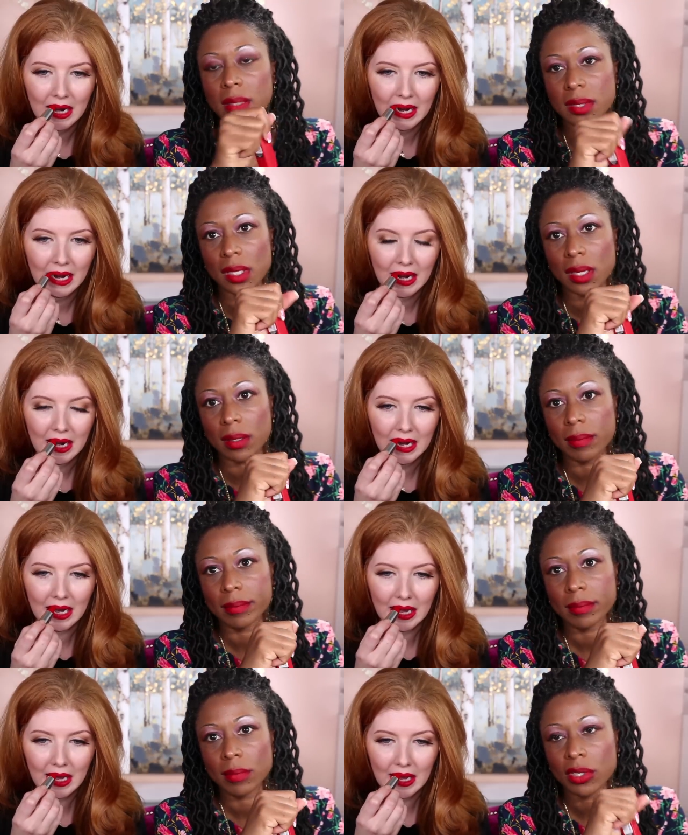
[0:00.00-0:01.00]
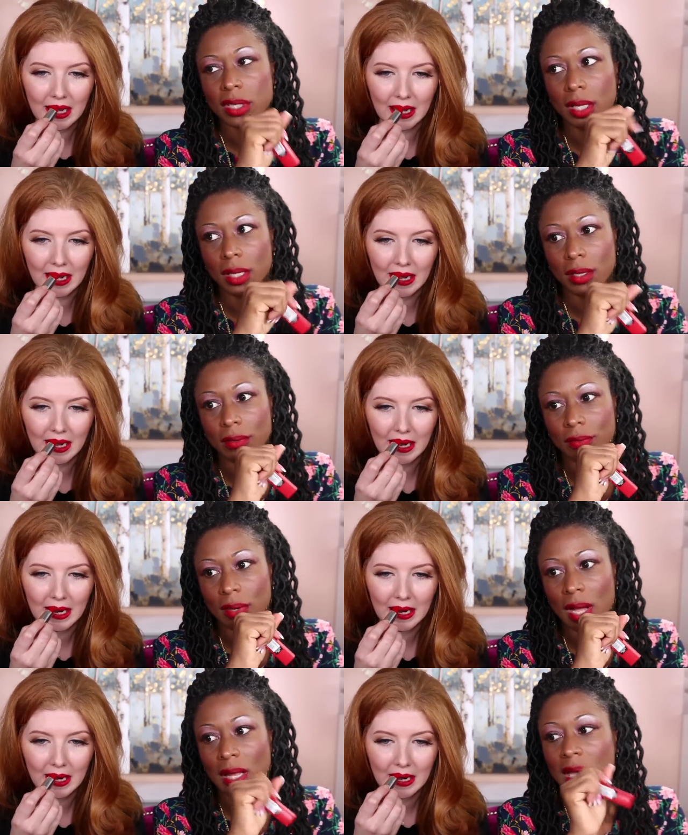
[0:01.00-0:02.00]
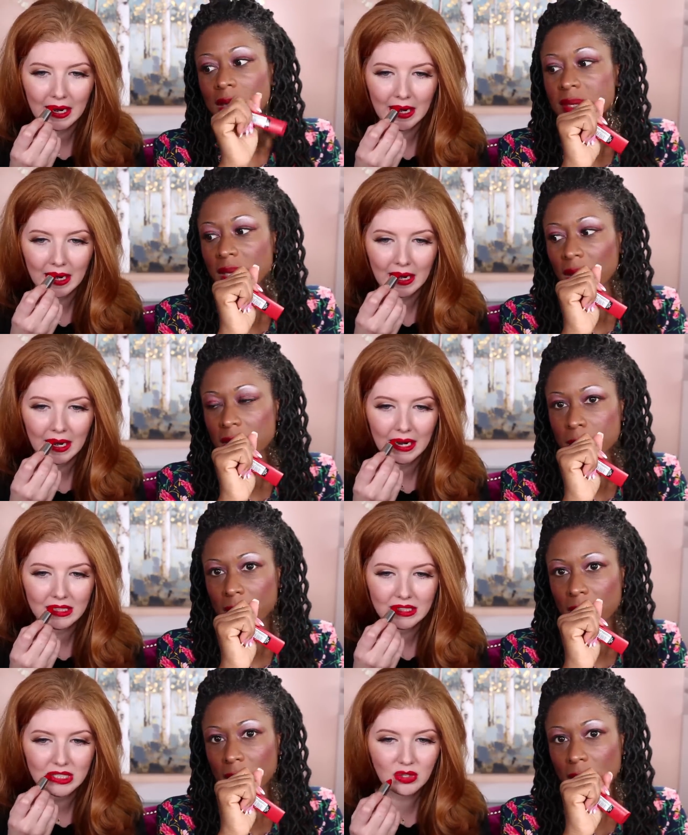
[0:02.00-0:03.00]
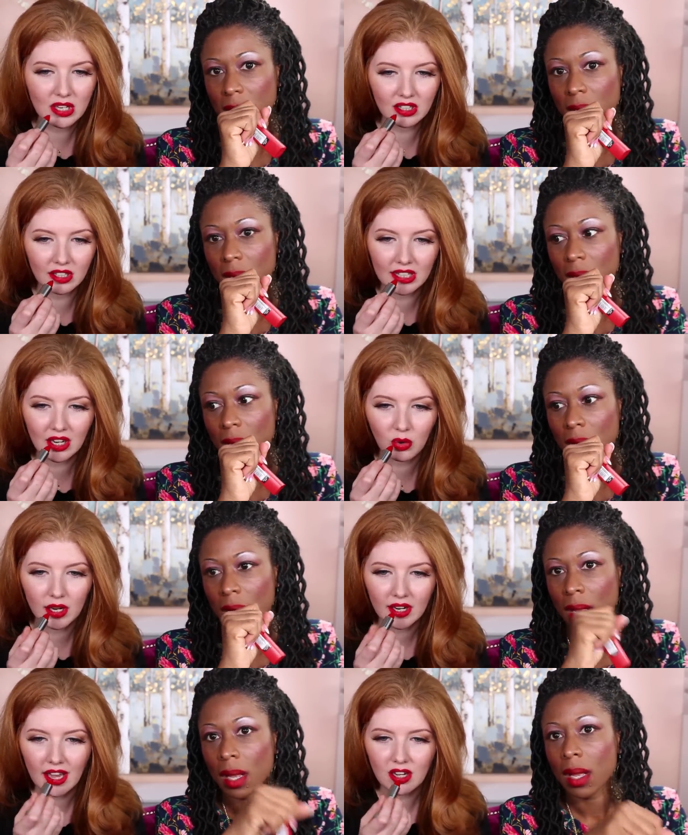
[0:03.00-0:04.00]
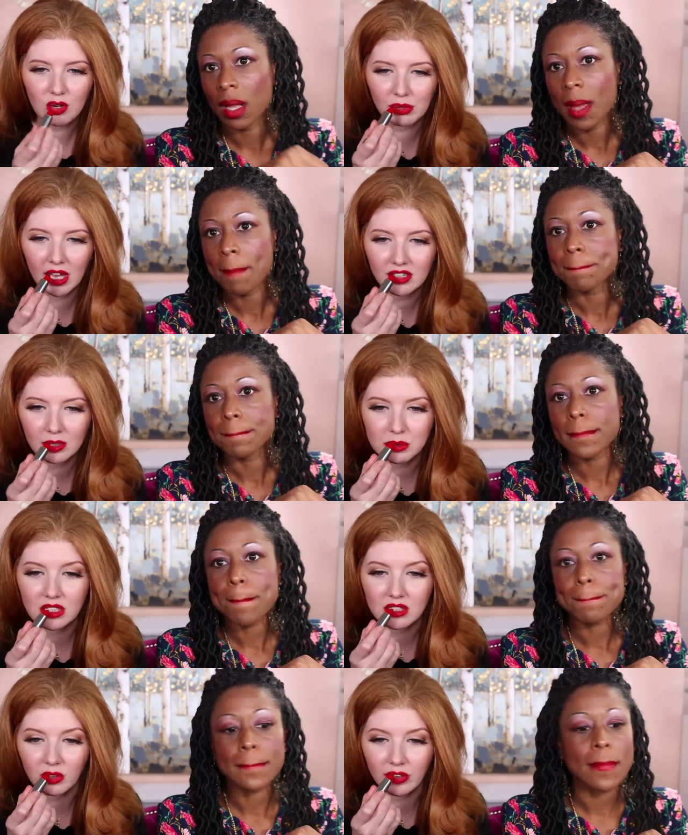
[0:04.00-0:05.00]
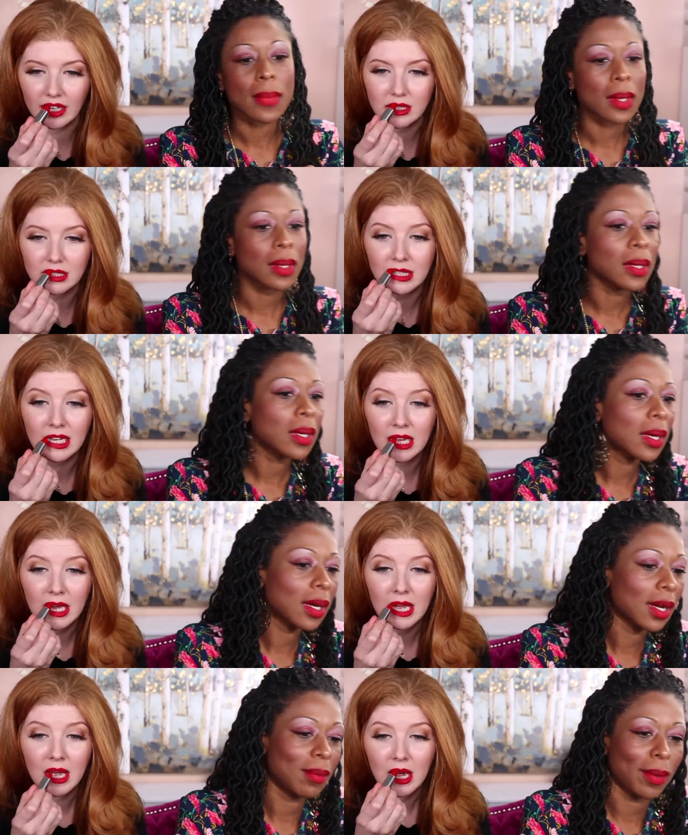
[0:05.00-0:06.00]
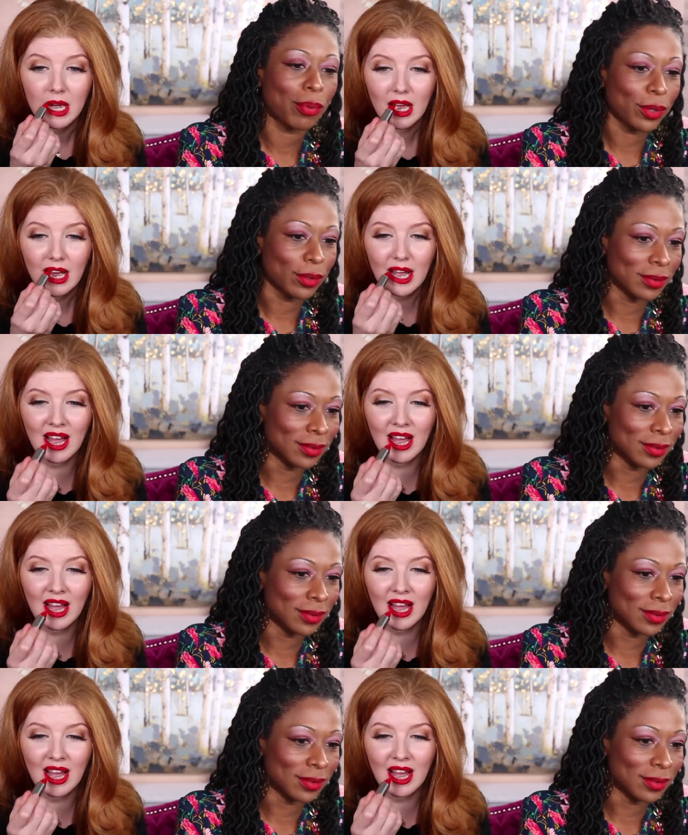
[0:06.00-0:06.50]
Speaker 1: lipstick. Yeah. Which I love. I like lip stains, but... Did you get it on that quick? How do you apply your lipstick so fast? I'm a pro.